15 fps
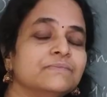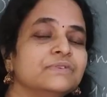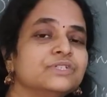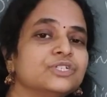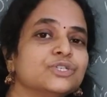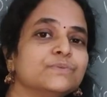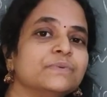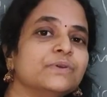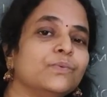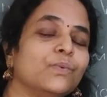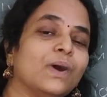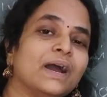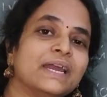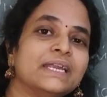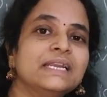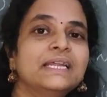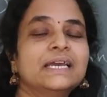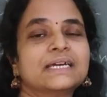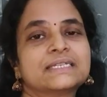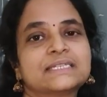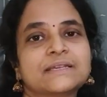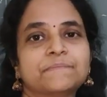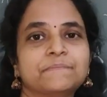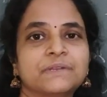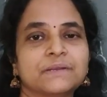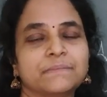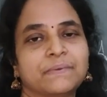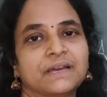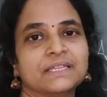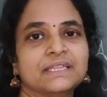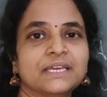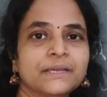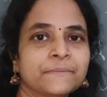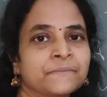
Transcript: which should be widely accepted by